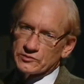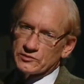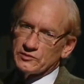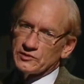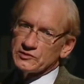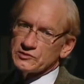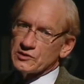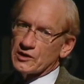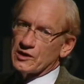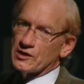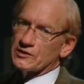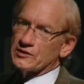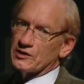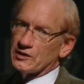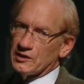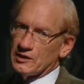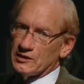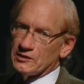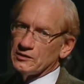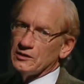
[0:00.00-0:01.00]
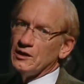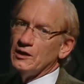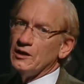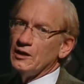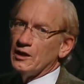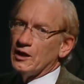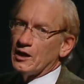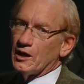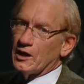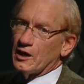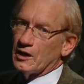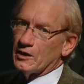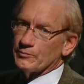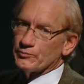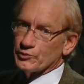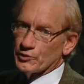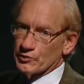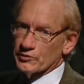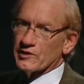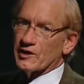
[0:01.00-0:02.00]
really targeting uh,
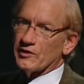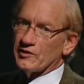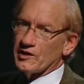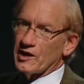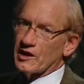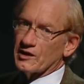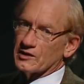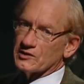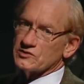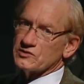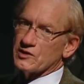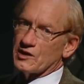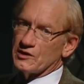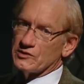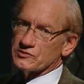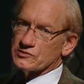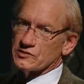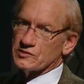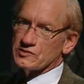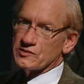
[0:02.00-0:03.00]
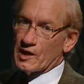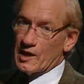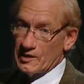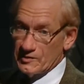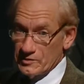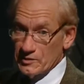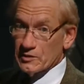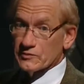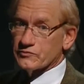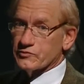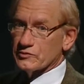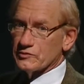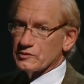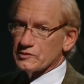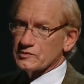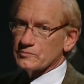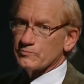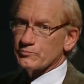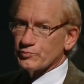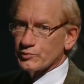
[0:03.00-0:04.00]
prokaryotic cells, and, and, therefore
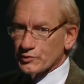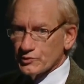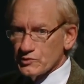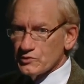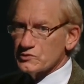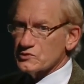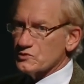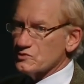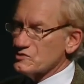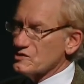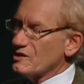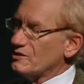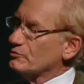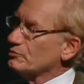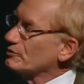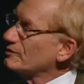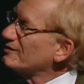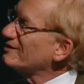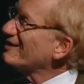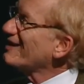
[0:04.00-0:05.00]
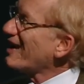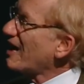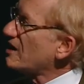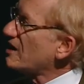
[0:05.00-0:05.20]
the producer cell really